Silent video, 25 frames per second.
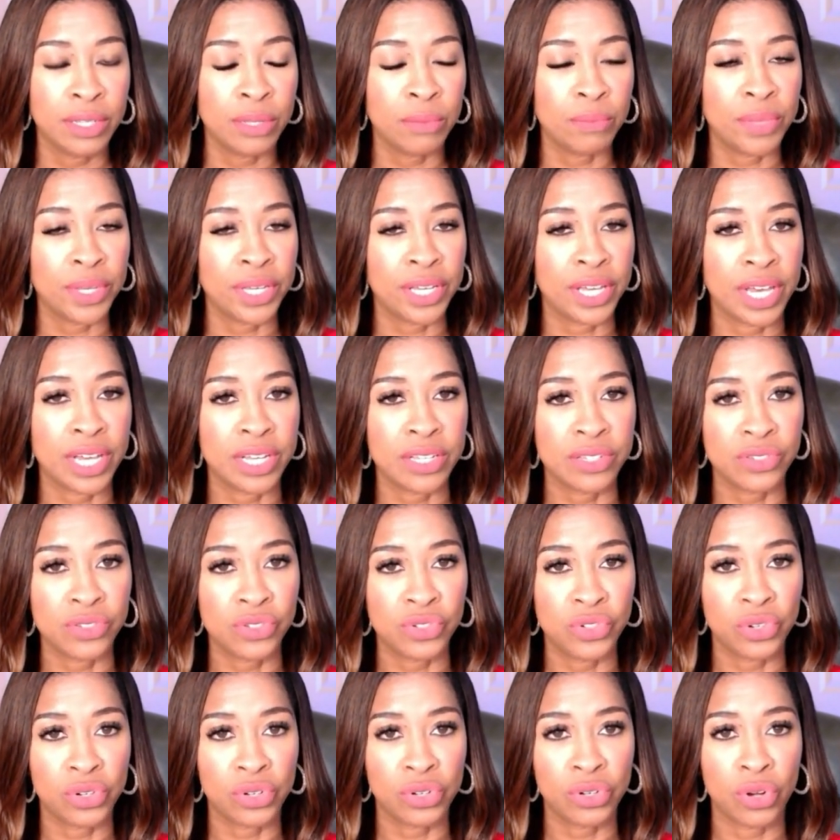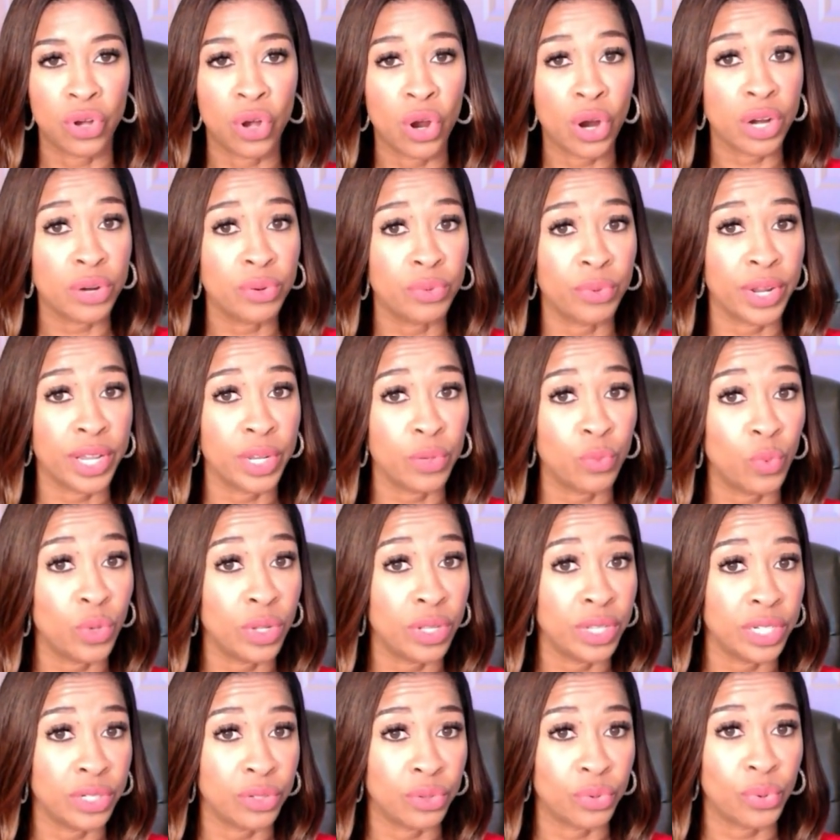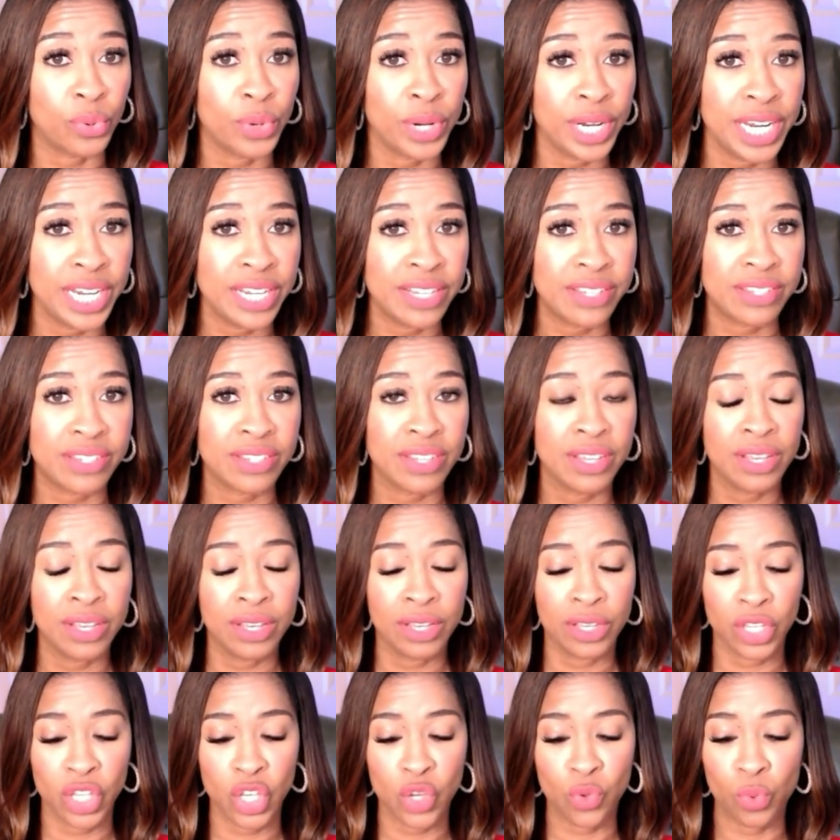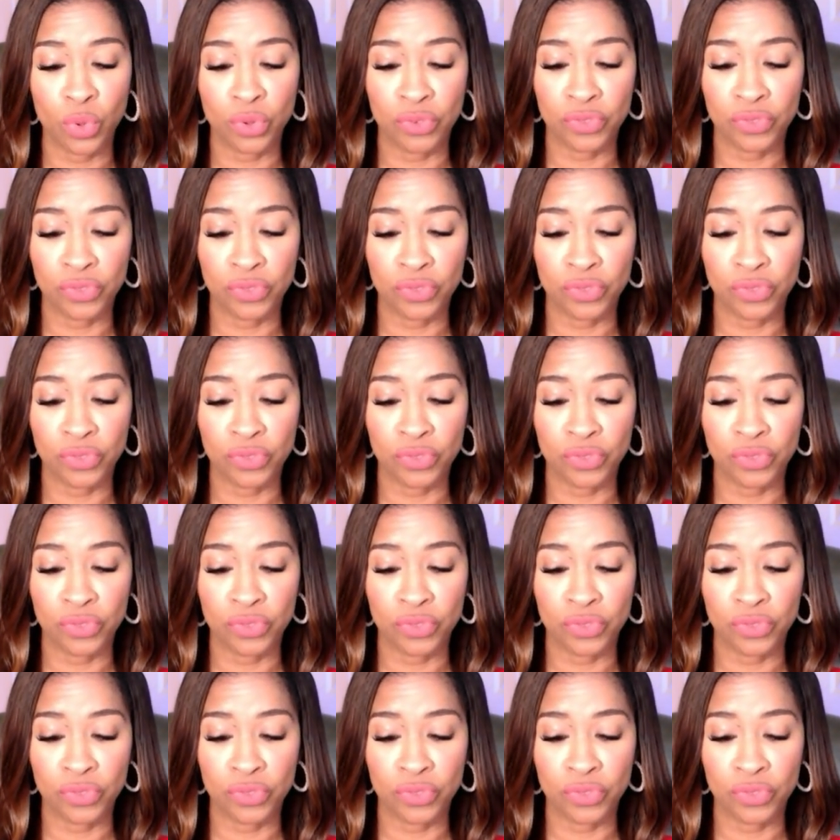because your heart rate will increase, you will